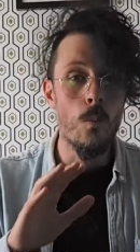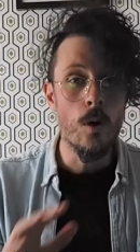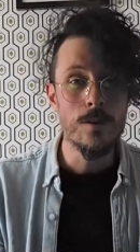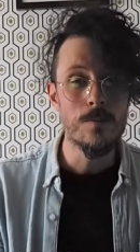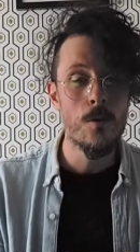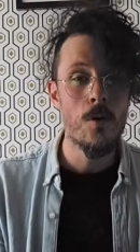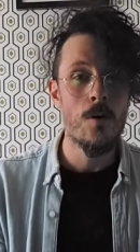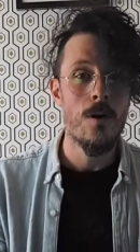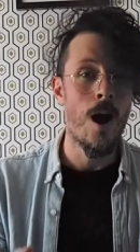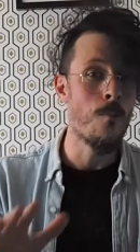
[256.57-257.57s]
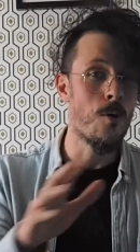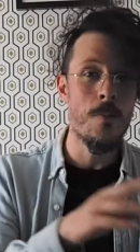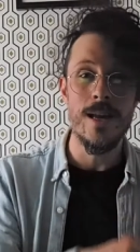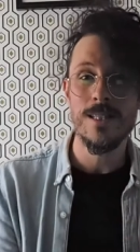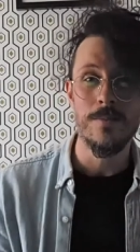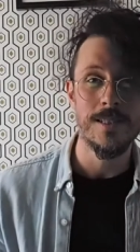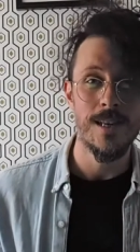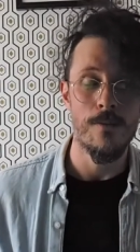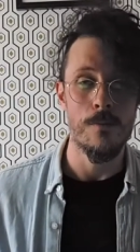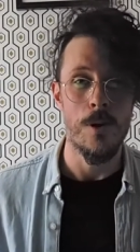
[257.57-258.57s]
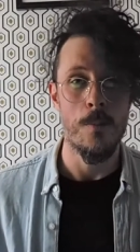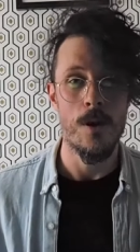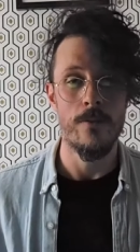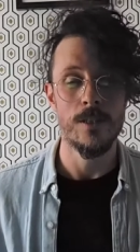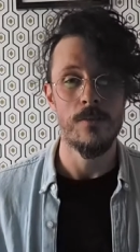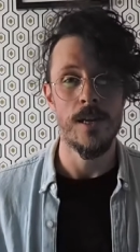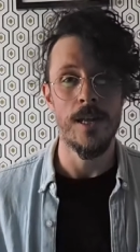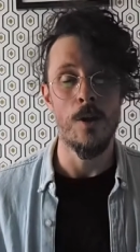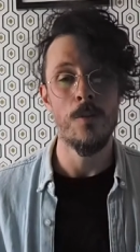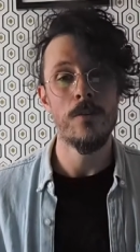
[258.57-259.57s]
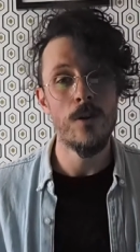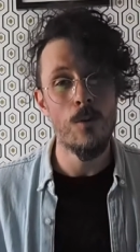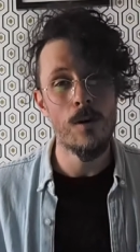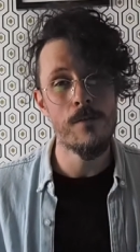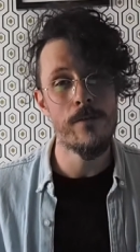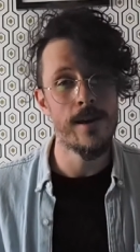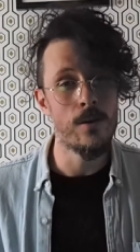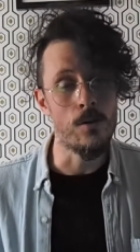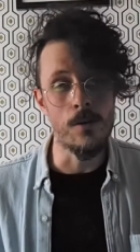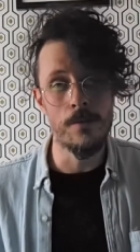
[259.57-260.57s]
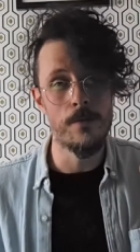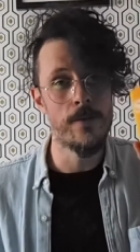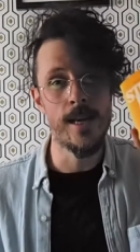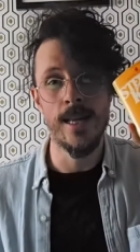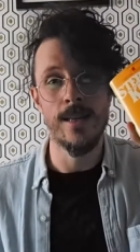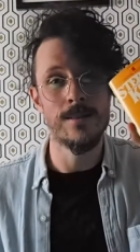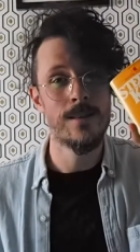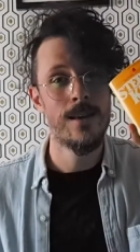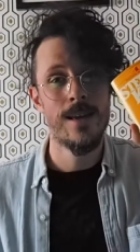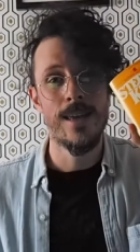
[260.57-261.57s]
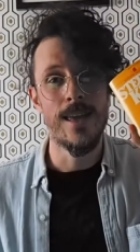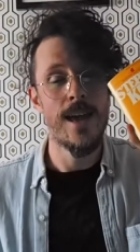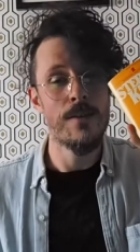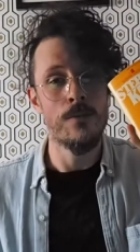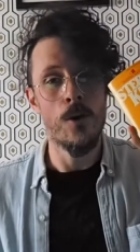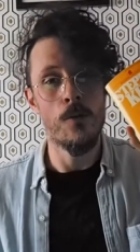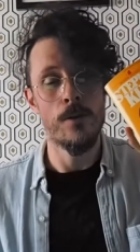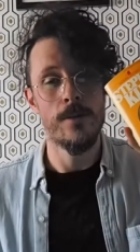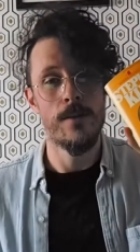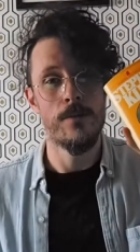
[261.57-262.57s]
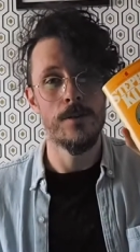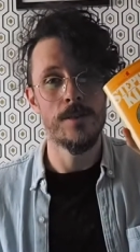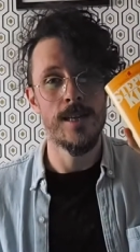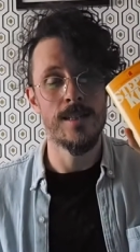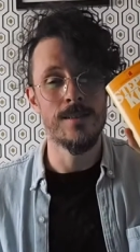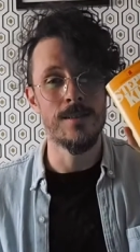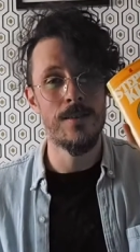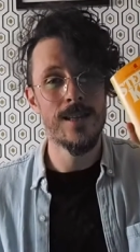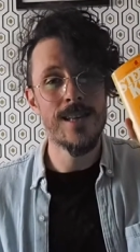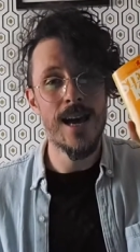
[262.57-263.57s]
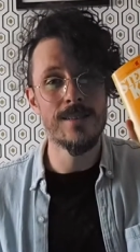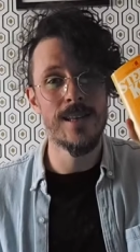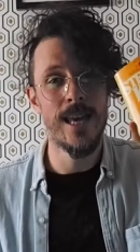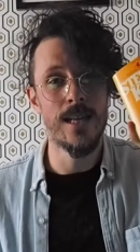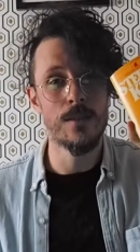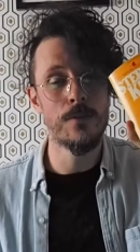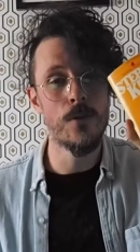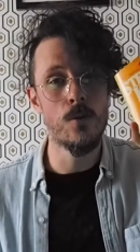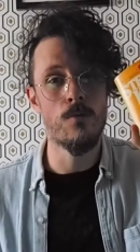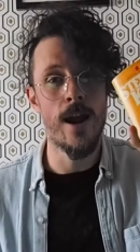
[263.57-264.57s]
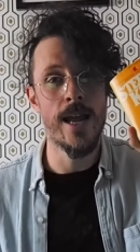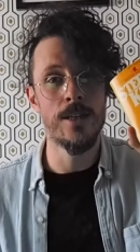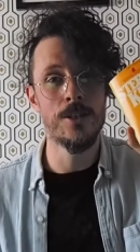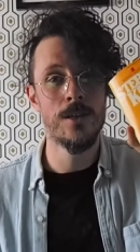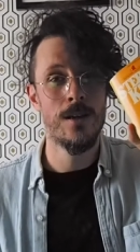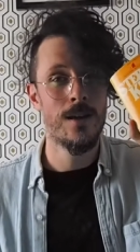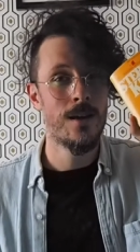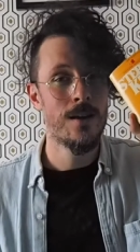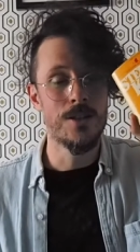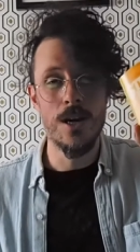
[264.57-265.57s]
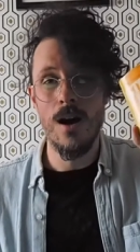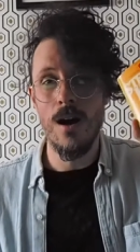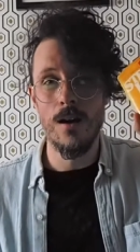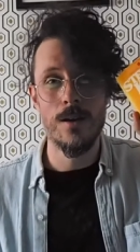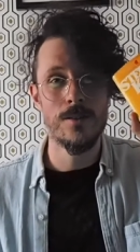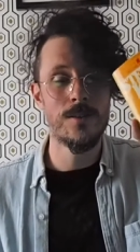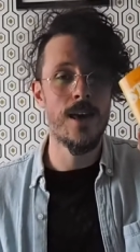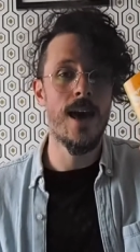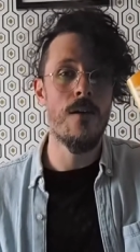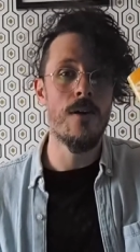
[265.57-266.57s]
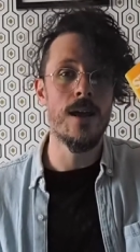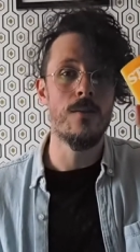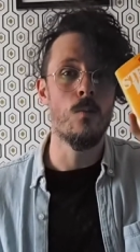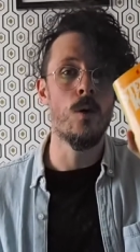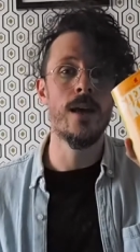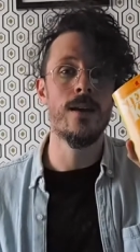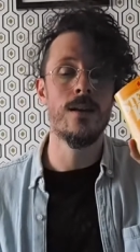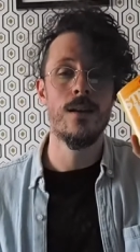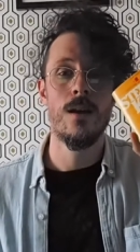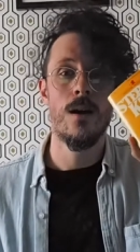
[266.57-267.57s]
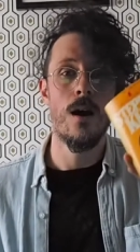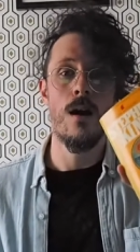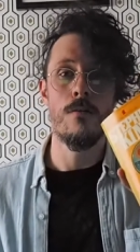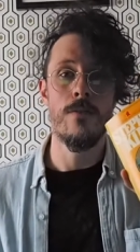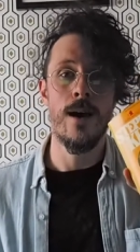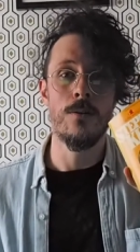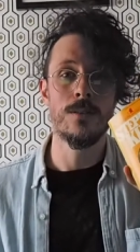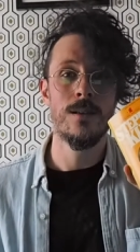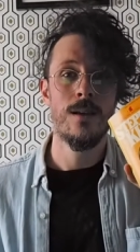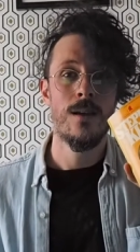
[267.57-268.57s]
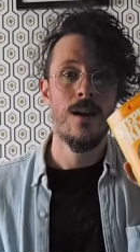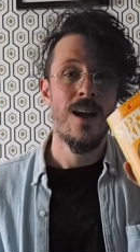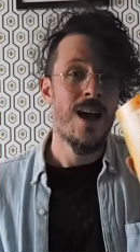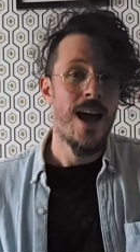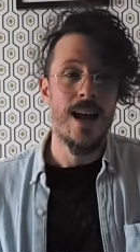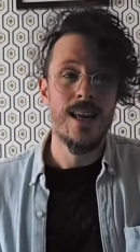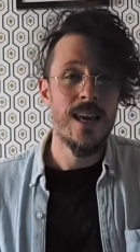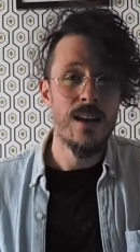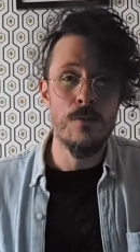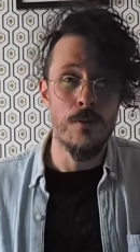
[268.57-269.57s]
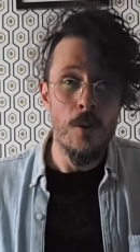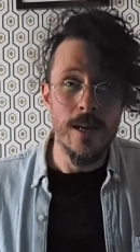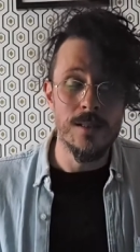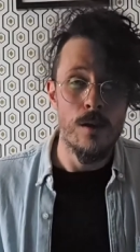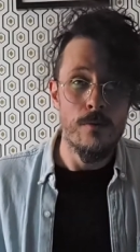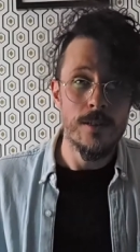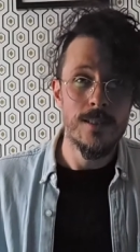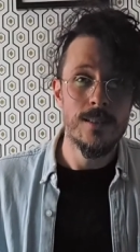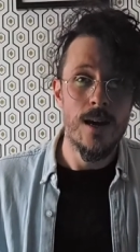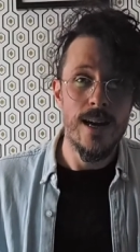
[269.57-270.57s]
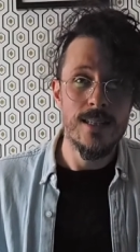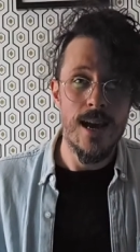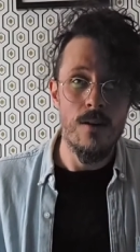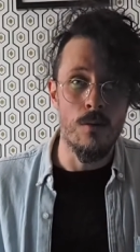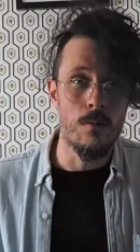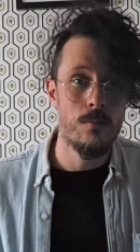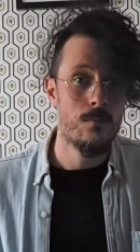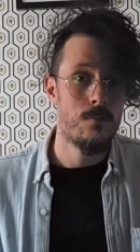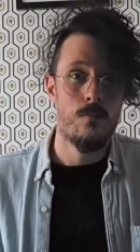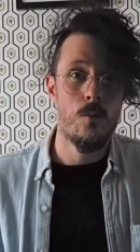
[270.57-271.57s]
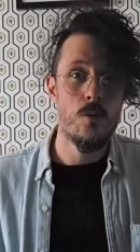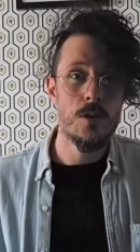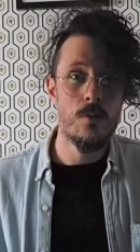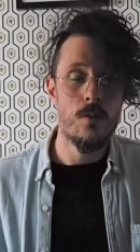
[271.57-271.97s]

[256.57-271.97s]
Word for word: Once more, I'm repeating myself from my previous video, but if you want to feel all of the feelings, get involved with different seasons. This has King's full range dark, scary, weird, heartfelt, and a kid who vomits over his entire town. What more do you